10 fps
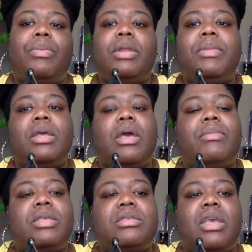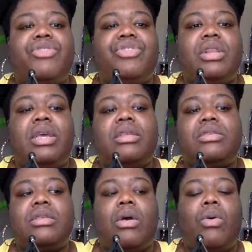Put them in the comment section. Let
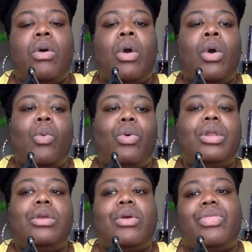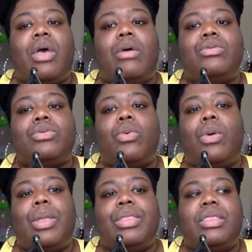us know what are your thoughts
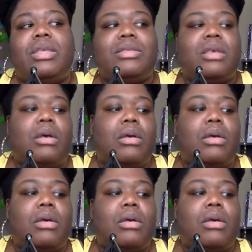on this